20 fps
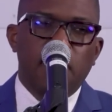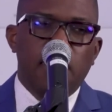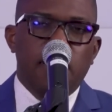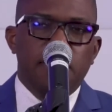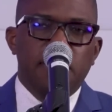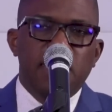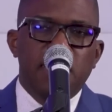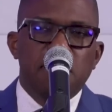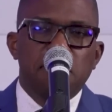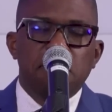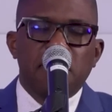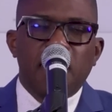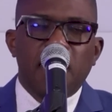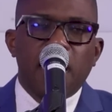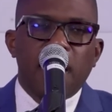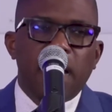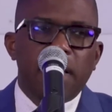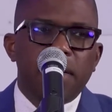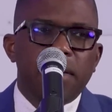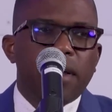the
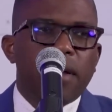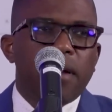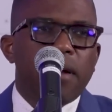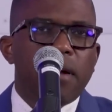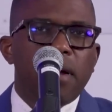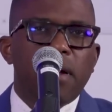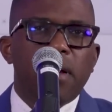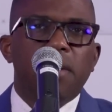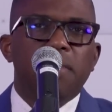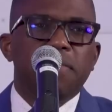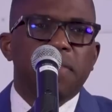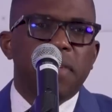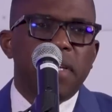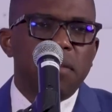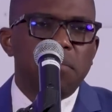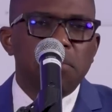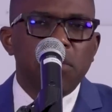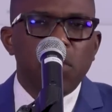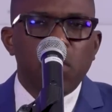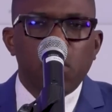demand curve in
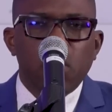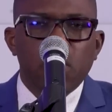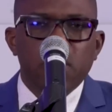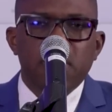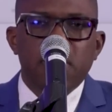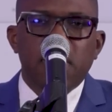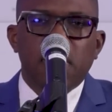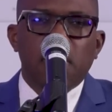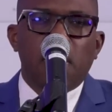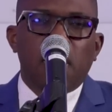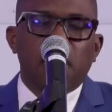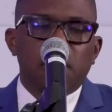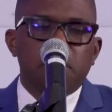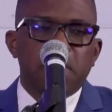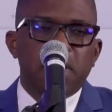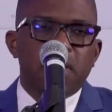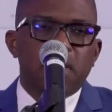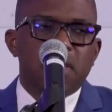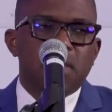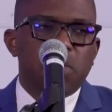most
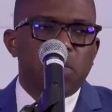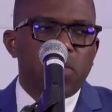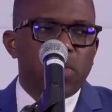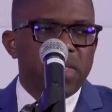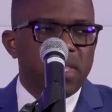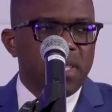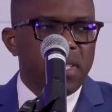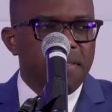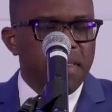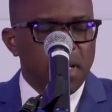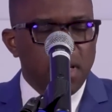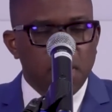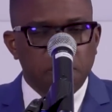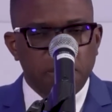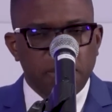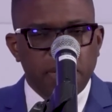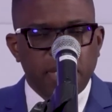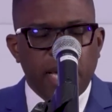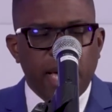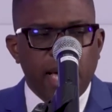economies, both
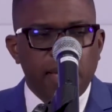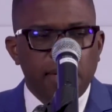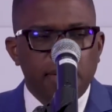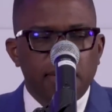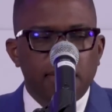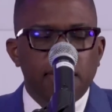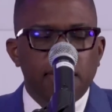developed and